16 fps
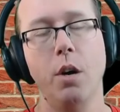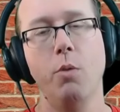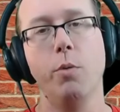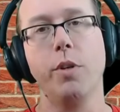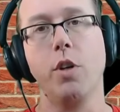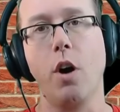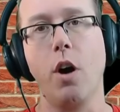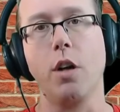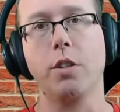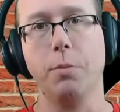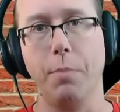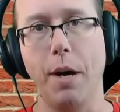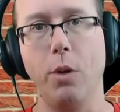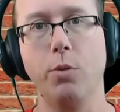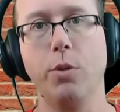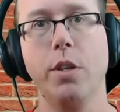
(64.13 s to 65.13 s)
We talked
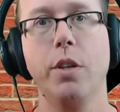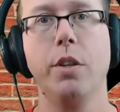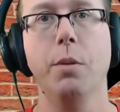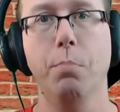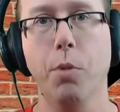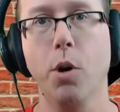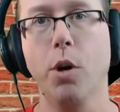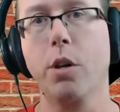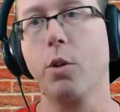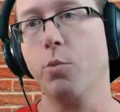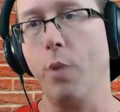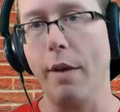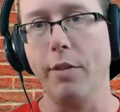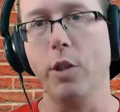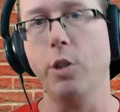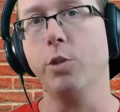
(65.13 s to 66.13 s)
about the book
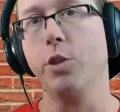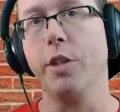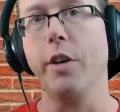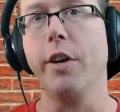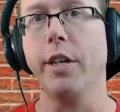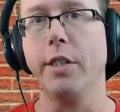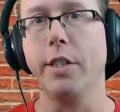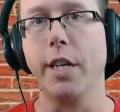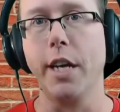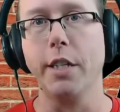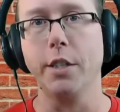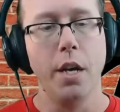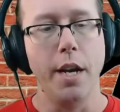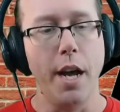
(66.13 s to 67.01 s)
Revolutionary Education.